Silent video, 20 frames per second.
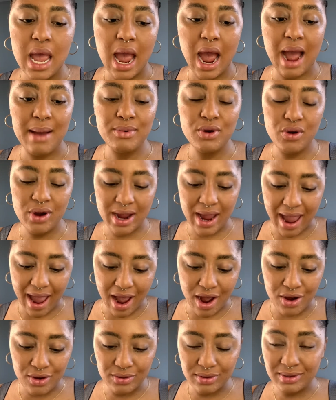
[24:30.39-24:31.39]
I'm going
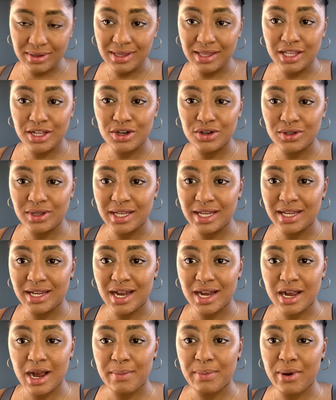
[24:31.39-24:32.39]
out literally
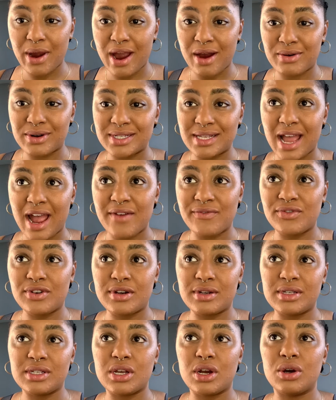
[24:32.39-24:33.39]
a couple hours after,
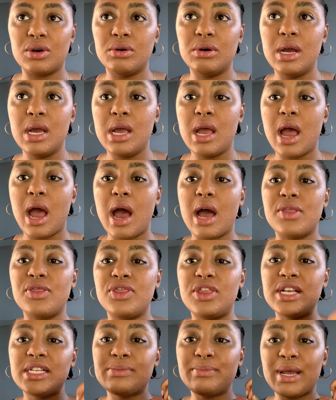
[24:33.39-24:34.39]
so
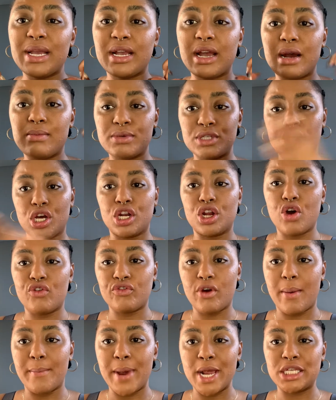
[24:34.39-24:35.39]
this makeup is going to go
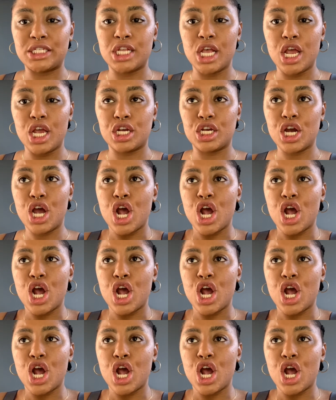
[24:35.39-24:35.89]
from basic